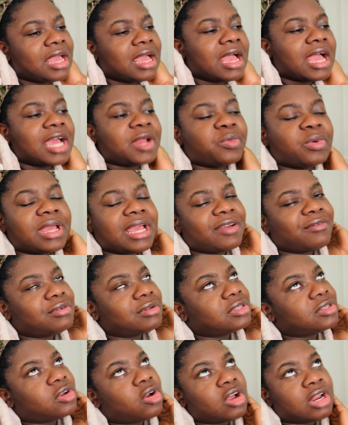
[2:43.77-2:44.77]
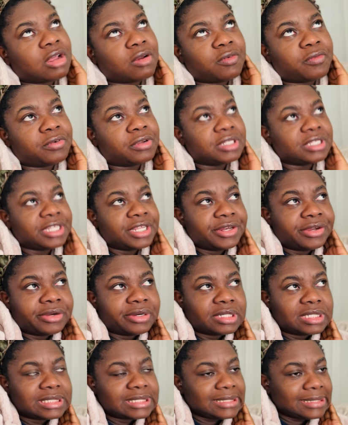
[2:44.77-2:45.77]
And we haven't gone out for dinner
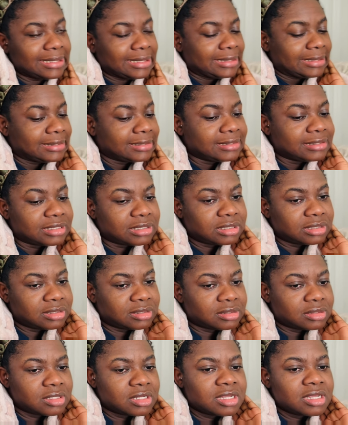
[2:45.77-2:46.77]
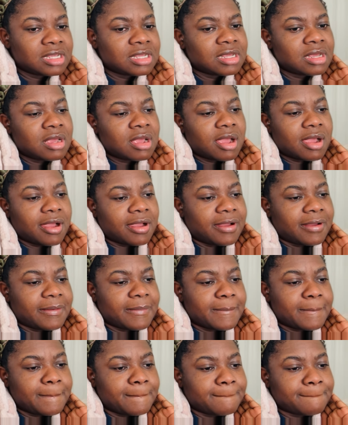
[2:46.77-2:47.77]
since
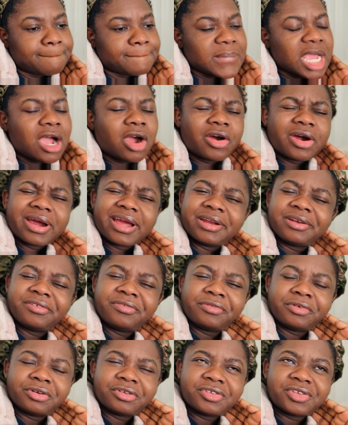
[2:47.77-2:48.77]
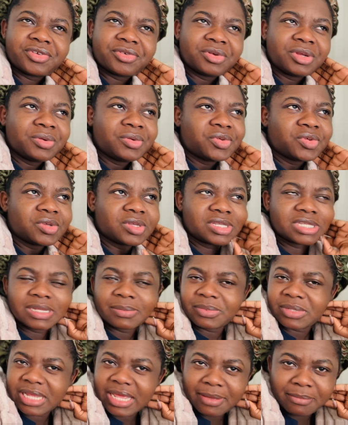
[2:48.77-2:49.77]
our anniversary, which was
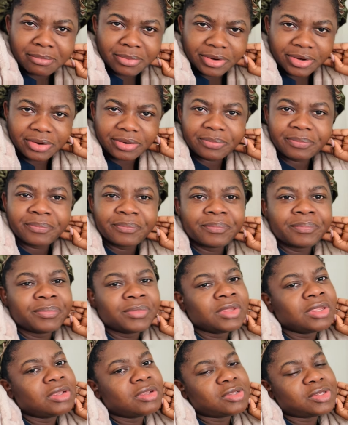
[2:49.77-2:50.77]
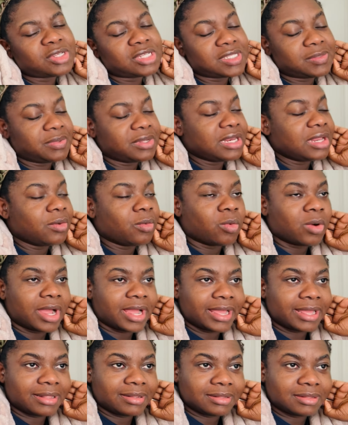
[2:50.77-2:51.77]
September. So it's been a
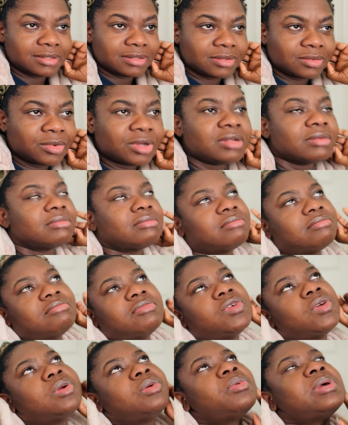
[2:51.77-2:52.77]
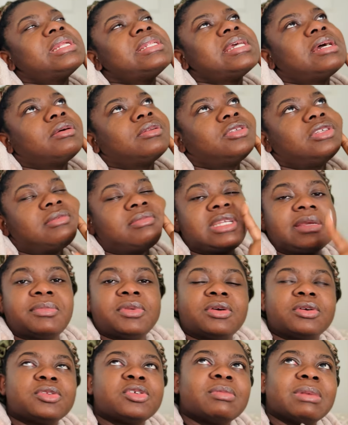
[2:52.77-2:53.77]
while. Well, we went out sometime in
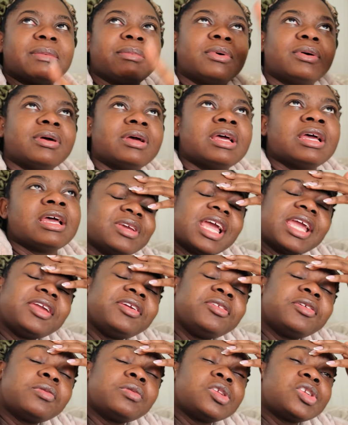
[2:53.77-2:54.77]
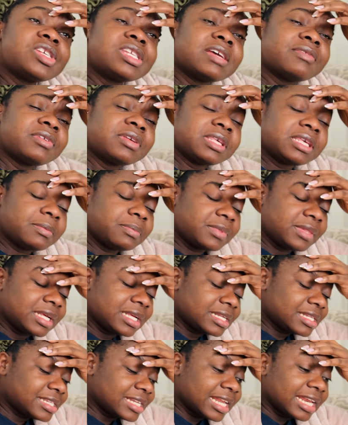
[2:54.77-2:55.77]
October, but you know, we just have to keep
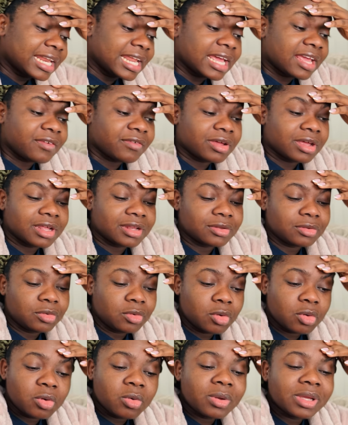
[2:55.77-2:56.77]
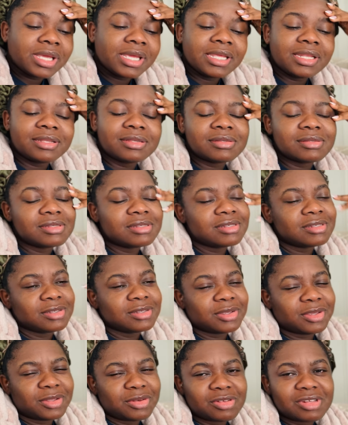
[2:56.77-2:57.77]
things alive and going.
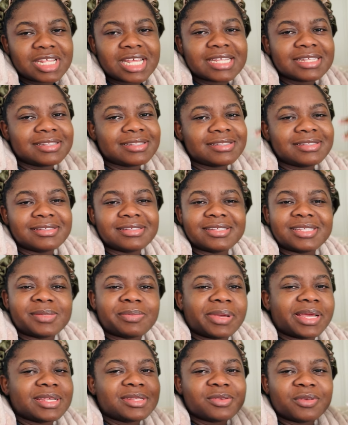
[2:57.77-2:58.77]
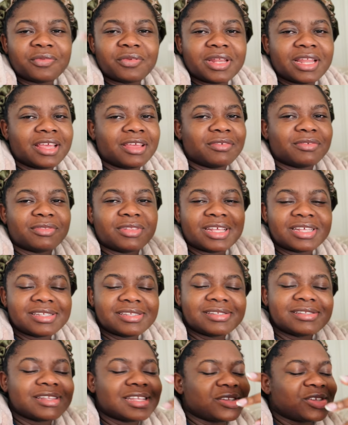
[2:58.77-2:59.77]
You know, that's the spice of life.
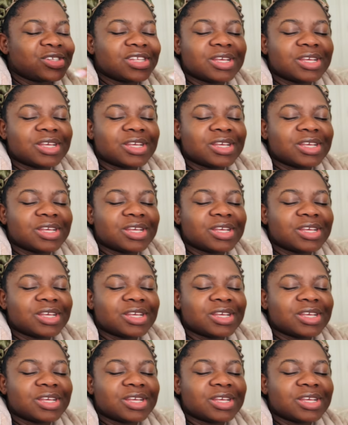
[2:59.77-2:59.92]
That's just